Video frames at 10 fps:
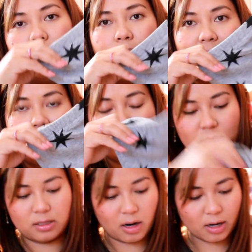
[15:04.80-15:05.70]
black
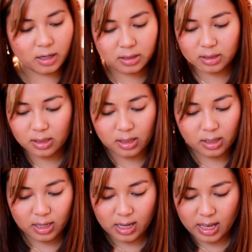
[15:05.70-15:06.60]
stars.
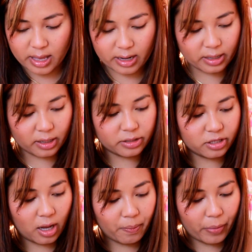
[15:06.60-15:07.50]
And then the
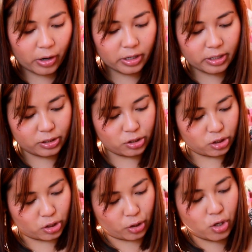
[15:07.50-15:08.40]
top part, it's
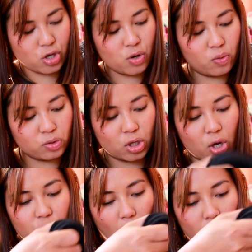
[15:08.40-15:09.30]
just a cute,
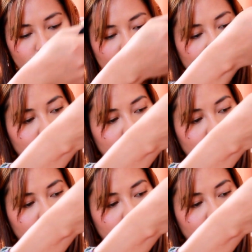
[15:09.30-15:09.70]
cozy